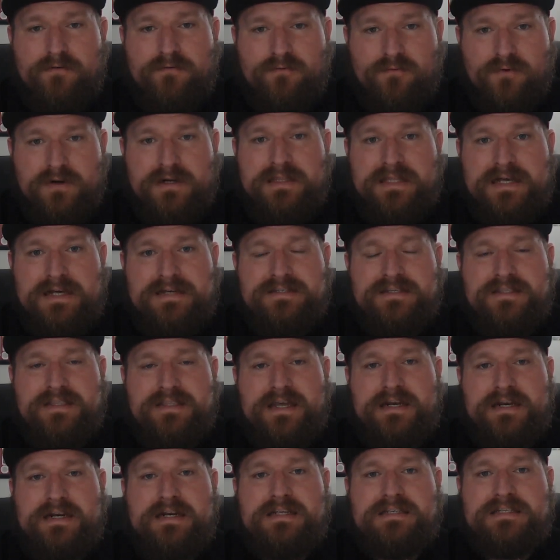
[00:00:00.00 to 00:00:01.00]
realizing
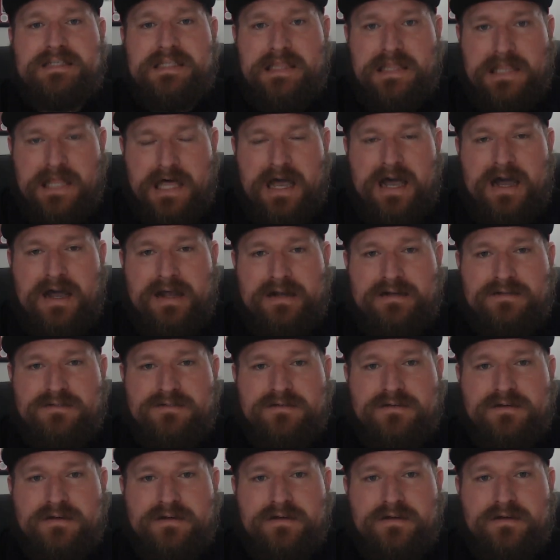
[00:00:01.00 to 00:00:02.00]
that it is locked,
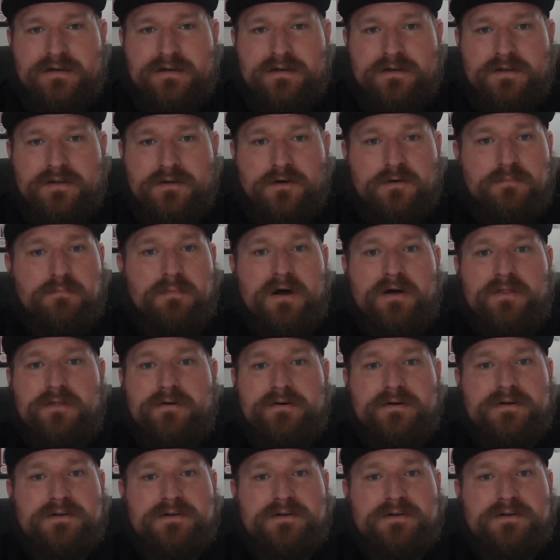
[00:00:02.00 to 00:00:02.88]
your mother is